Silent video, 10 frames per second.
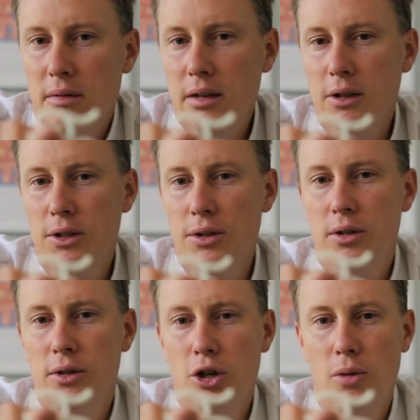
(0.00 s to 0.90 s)
It'll do
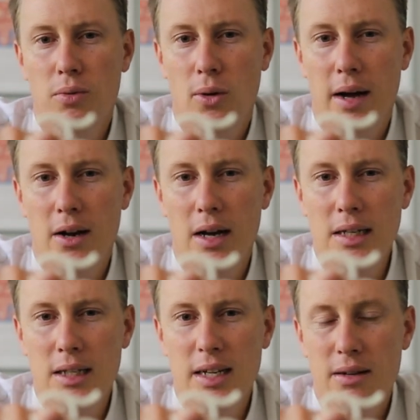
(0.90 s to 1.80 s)
the job quite
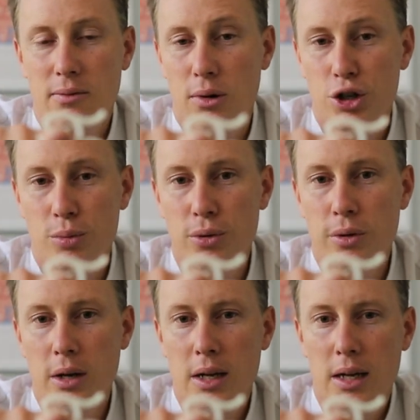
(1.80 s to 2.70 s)
nicely,
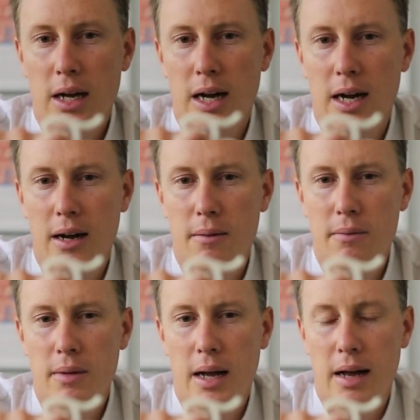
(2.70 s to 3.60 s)
washable,
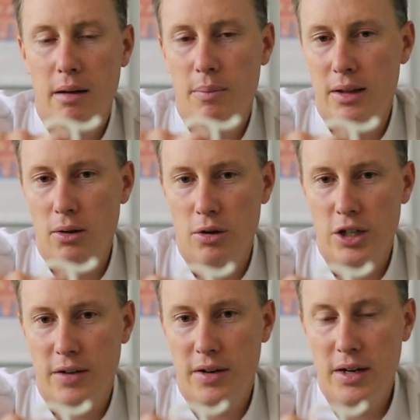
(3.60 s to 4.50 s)
but the
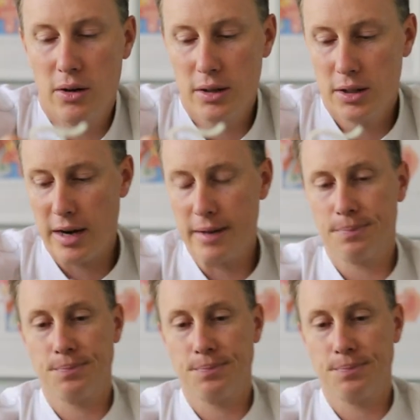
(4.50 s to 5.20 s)
longevity not as great.